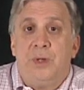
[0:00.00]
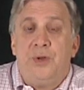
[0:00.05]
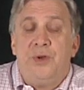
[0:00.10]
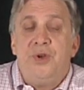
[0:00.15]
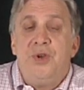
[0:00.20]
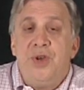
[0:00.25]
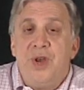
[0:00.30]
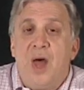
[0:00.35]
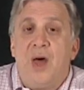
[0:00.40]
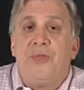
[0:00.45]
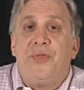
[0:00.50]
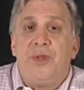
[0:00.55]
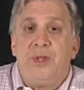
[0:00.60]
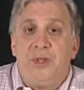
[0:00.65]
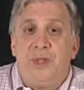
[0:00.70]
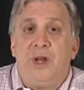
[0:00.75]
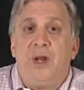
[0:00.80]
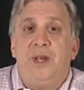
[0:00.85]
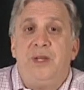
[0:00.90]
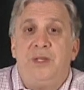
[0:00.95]

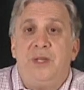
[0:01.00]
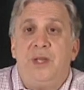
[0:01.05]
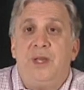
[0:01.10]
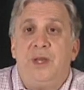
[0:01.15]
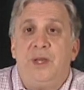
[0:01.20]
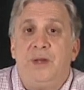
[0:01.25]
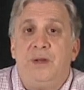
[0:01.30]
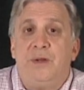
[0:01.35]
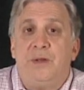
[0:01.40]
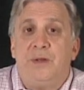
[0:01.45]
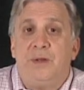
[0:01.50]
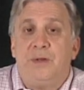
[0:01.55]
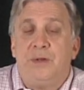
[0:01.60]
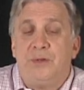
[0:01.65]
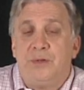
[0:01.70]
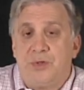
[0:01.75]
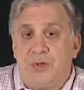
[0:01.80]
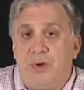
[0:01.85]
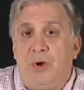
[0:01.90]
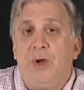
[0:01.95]
nothing that I did
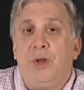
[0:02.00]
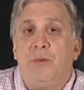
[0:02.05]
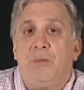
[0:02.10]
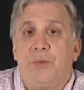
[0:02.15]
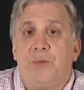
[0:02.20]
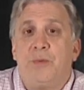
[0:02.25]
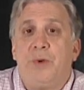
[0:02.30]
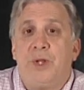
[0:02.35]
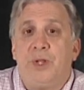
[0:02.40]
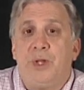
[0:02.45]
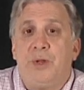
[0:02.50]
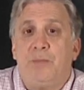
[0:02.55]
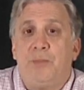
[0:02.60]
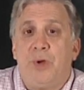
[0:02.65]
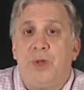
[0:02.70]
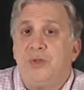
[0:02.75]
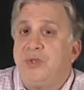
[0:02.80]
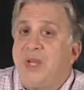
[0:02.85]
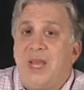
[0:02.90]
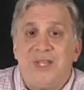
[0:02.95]
starting with Ringling
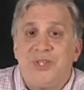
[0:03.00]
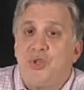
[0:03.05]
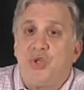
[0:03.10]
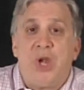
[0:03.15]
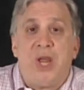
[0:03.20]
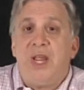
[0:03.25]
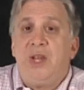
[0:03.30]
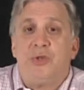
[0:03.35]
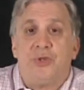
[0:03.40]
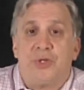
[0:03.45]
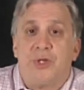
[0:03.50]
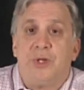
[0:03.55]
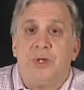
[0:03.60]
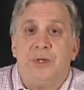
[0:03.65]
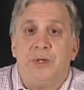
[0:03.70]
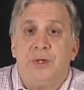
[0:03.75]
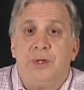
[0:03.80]
Brothers has changed.